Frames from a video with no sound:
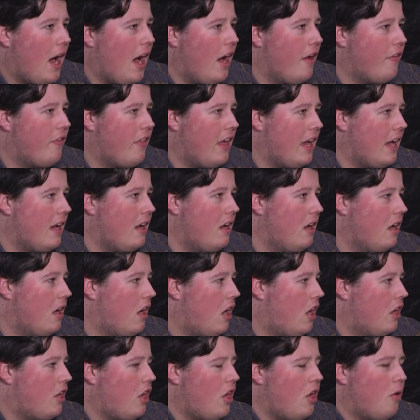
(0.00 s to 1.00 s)
He put out a thing...
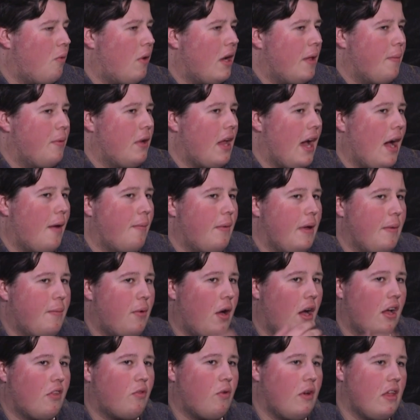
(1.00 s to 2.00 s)
I don't know what he put out, but
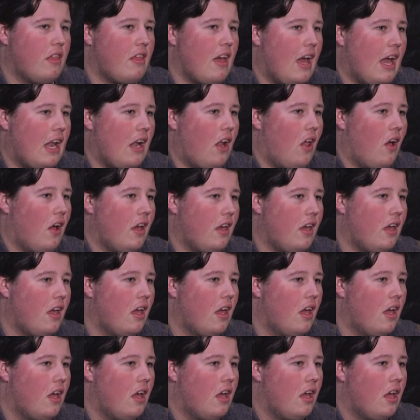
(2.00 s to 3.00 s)
he put out a tweet saying, like,
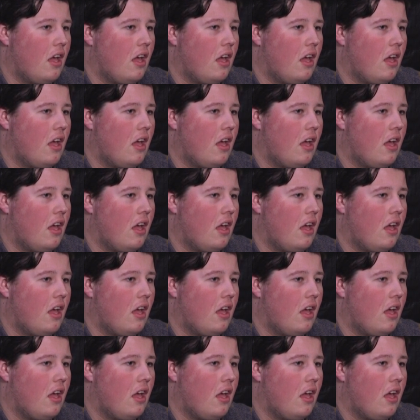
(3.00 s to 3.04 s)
